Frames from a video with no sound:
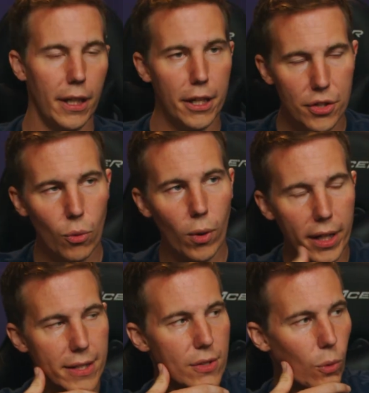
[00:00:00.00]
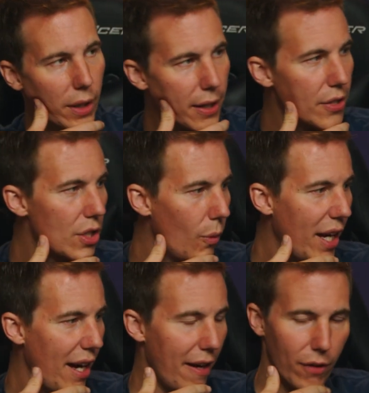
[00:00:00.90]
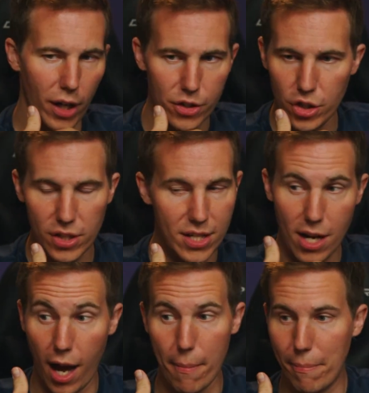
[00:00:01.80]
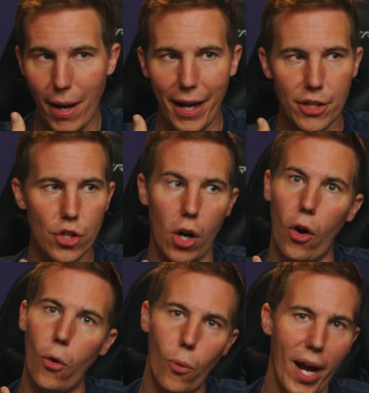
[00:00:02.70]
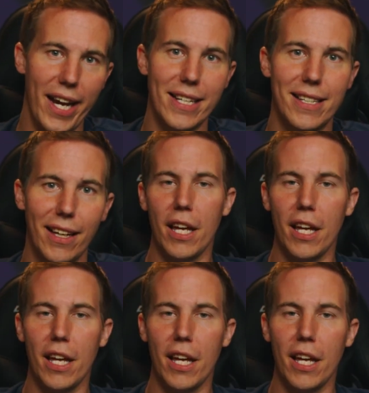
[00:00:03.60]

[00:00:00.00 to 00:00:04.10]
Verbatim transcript: Gosh, and what else? What else do we have? Gosh, just not much. Oh, wait.